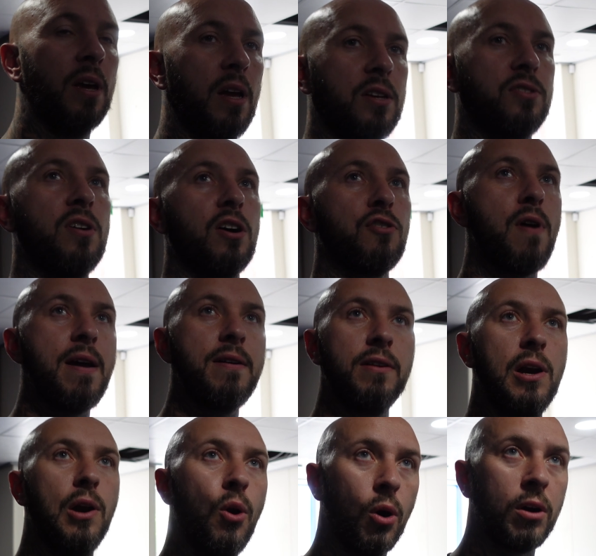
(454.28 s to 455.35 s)
It's not
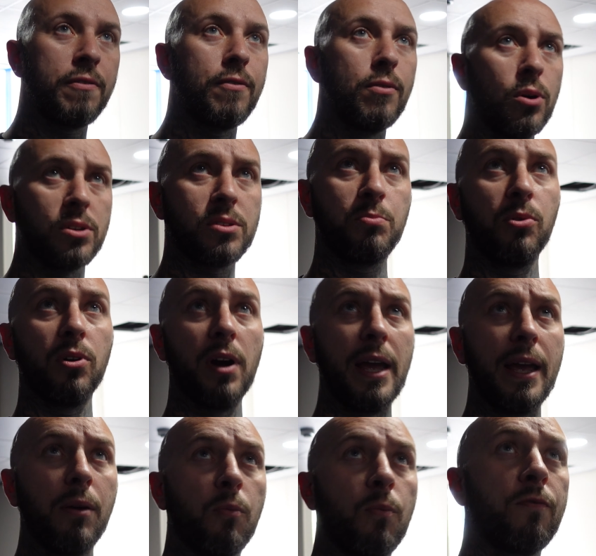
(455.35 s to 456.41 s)
great look for us, but it,